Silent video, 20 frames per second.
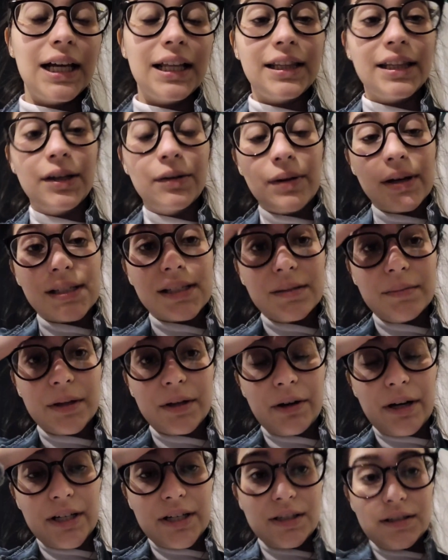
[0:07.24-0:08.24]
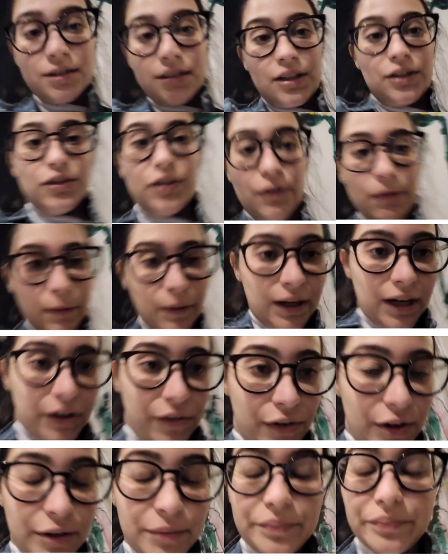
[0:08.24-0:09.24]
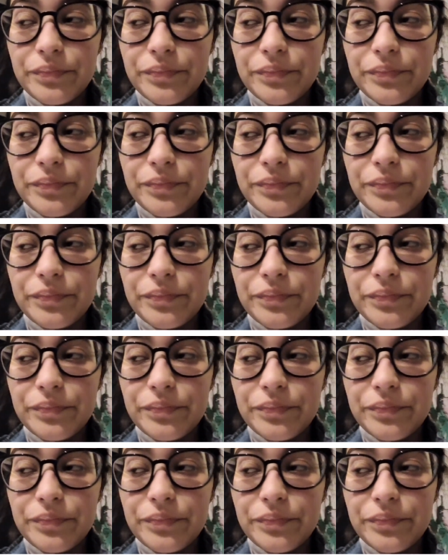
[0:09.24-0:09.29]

at the U.S. Immigration Center, whatever.